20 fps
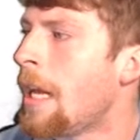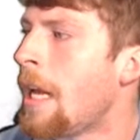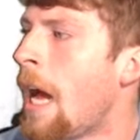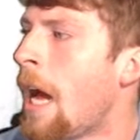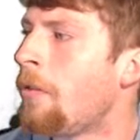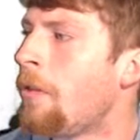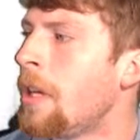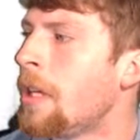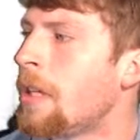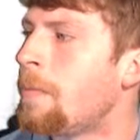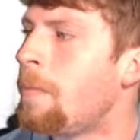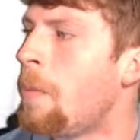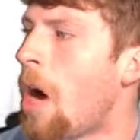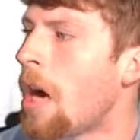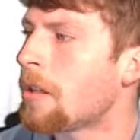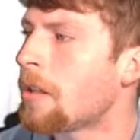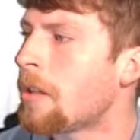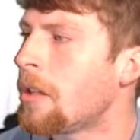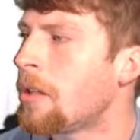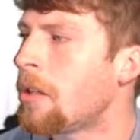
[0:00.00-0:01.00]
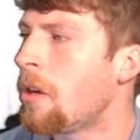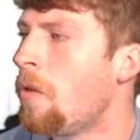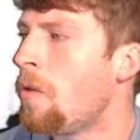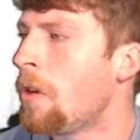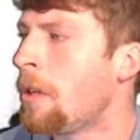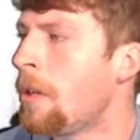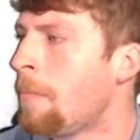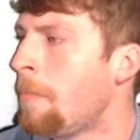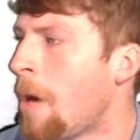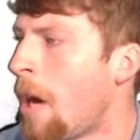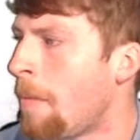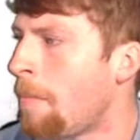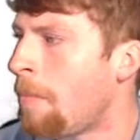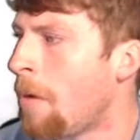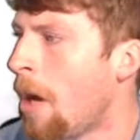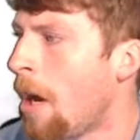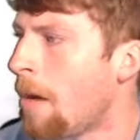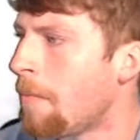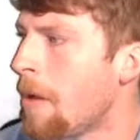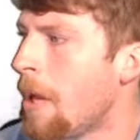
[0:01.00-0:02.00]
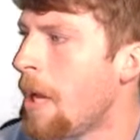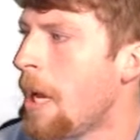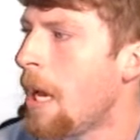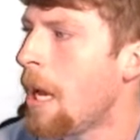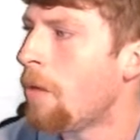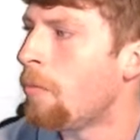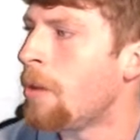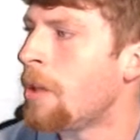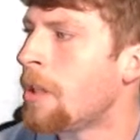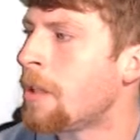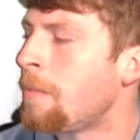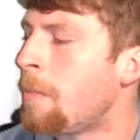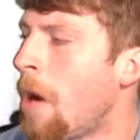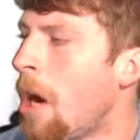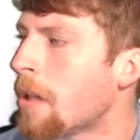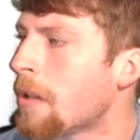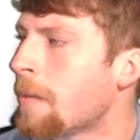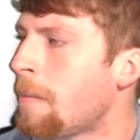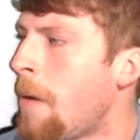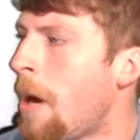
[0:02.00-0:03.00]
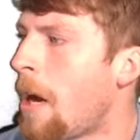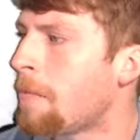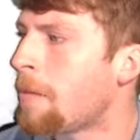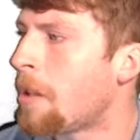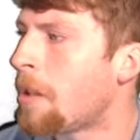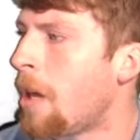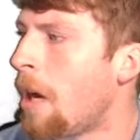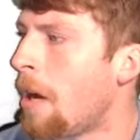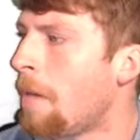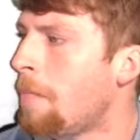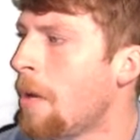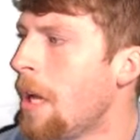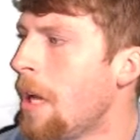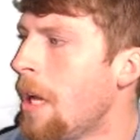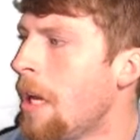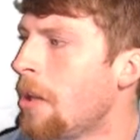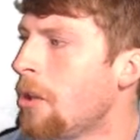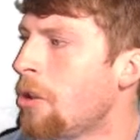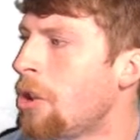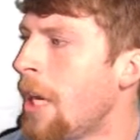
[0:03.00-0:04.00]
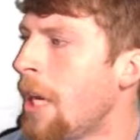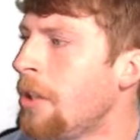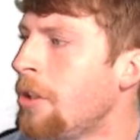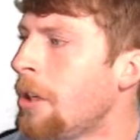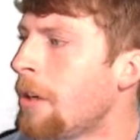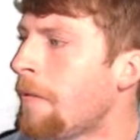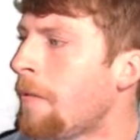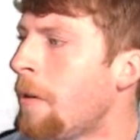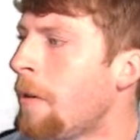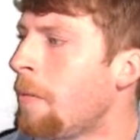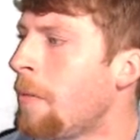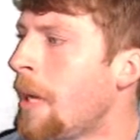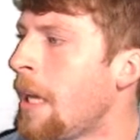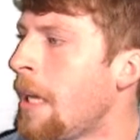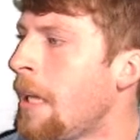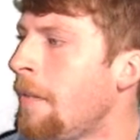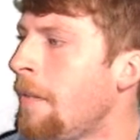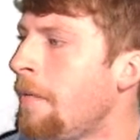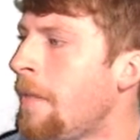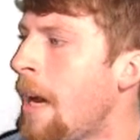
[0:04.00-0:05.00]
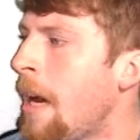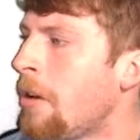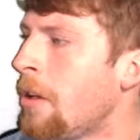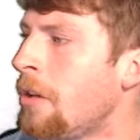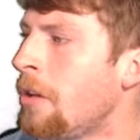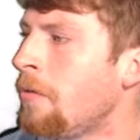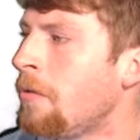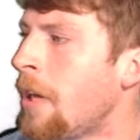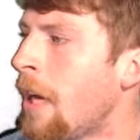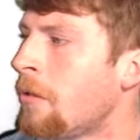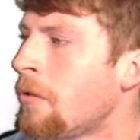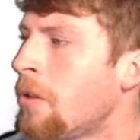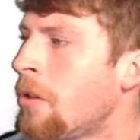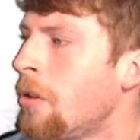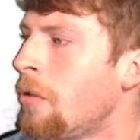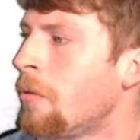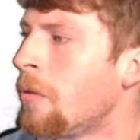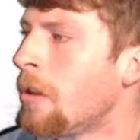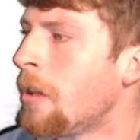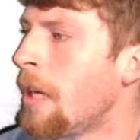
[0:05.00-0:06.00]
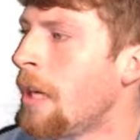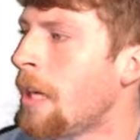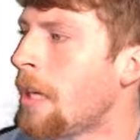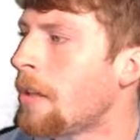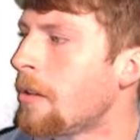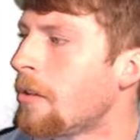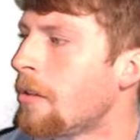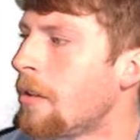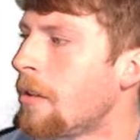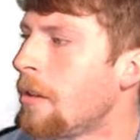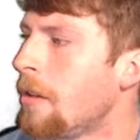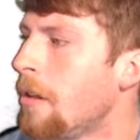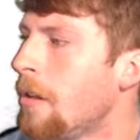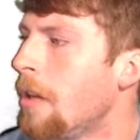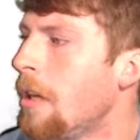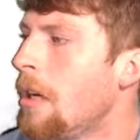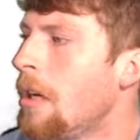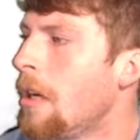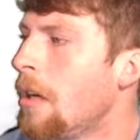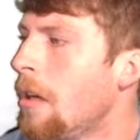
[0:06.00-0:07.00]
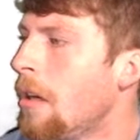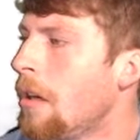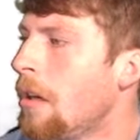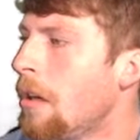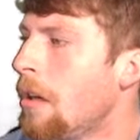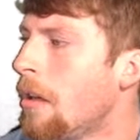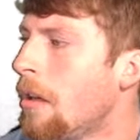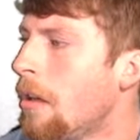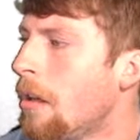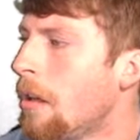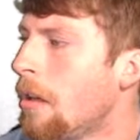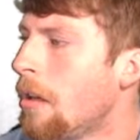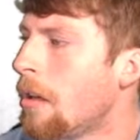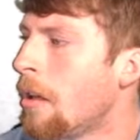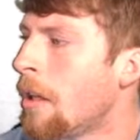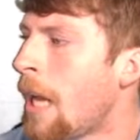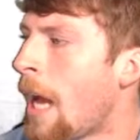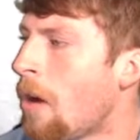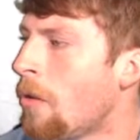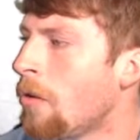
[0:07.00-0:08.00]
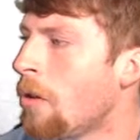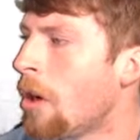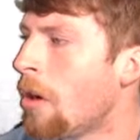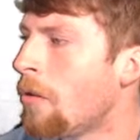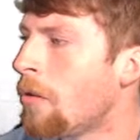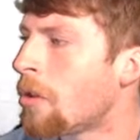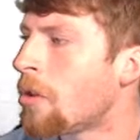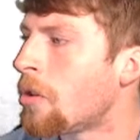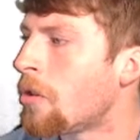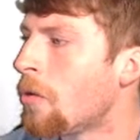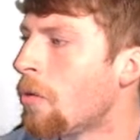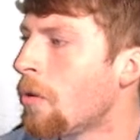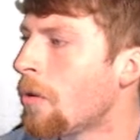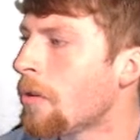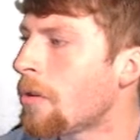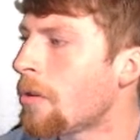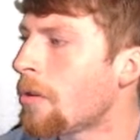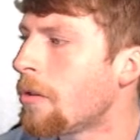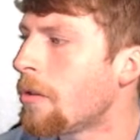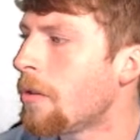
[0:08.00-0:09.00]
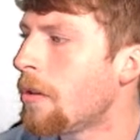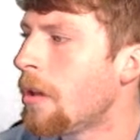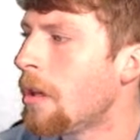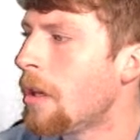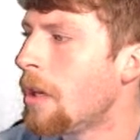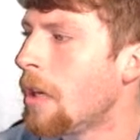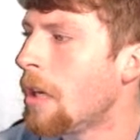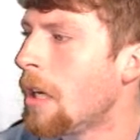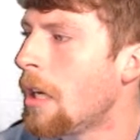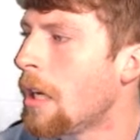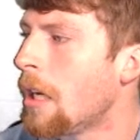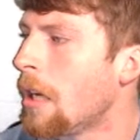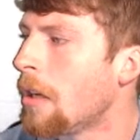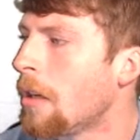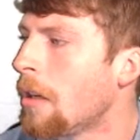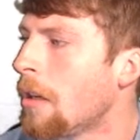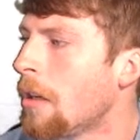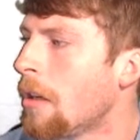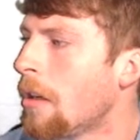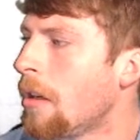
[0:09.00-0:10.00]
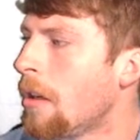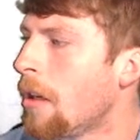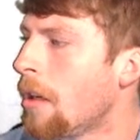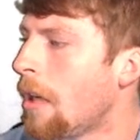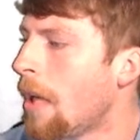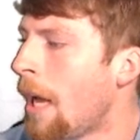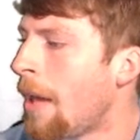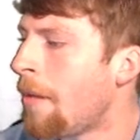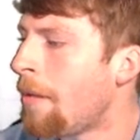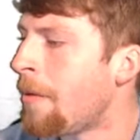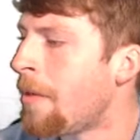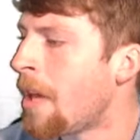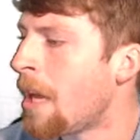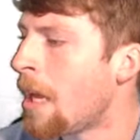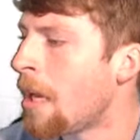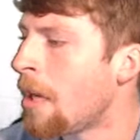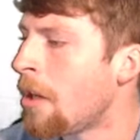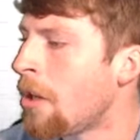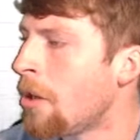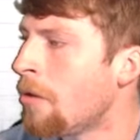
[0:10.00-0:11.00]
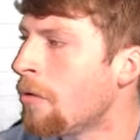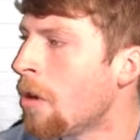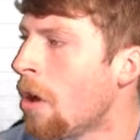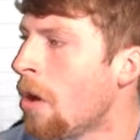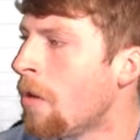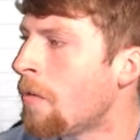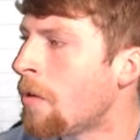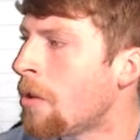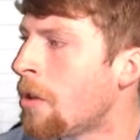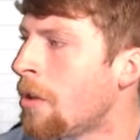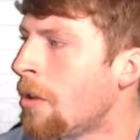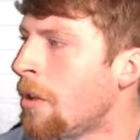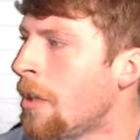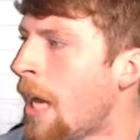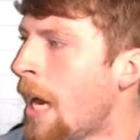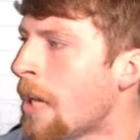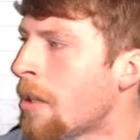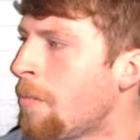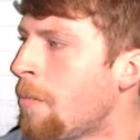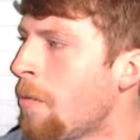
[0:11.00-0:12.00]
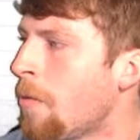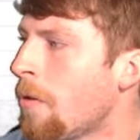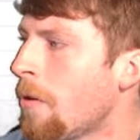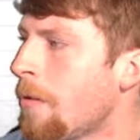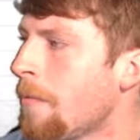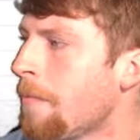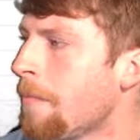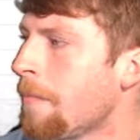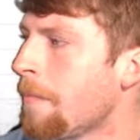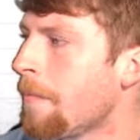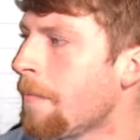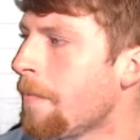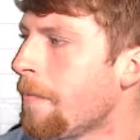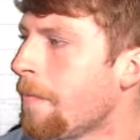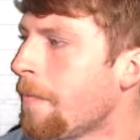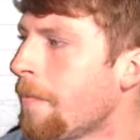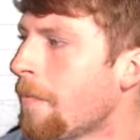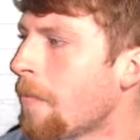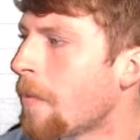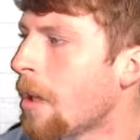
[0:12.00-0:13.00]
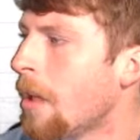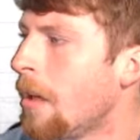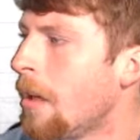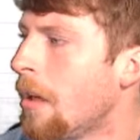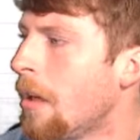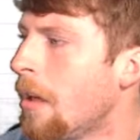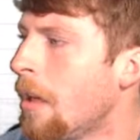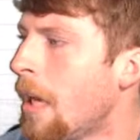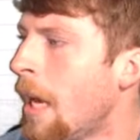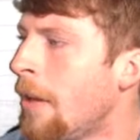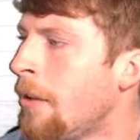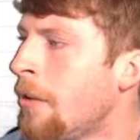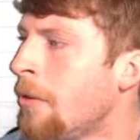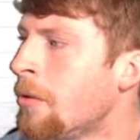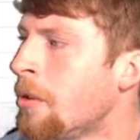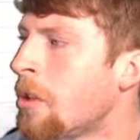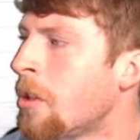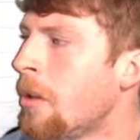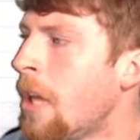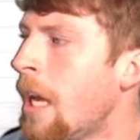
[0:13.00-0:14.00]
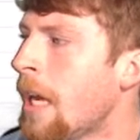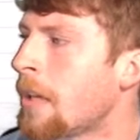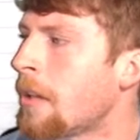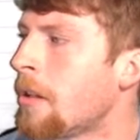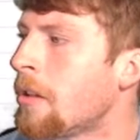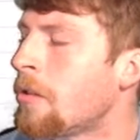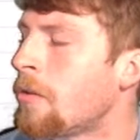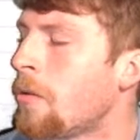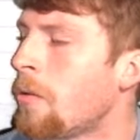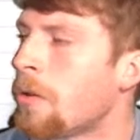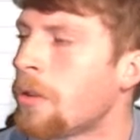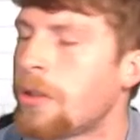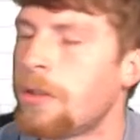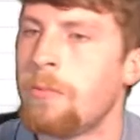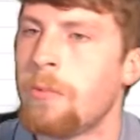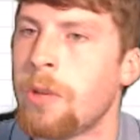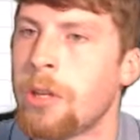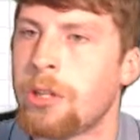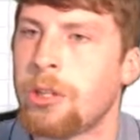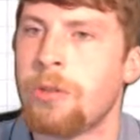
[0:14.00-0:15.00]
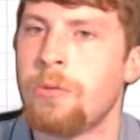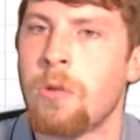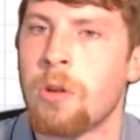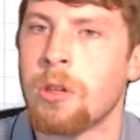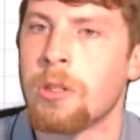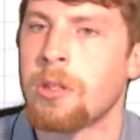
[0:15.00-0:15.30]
Now this box is going to pop up. When this box pops up, change it from any value down to a list. Now go to Source, and then you go over to the dashboard, and you select the source in which you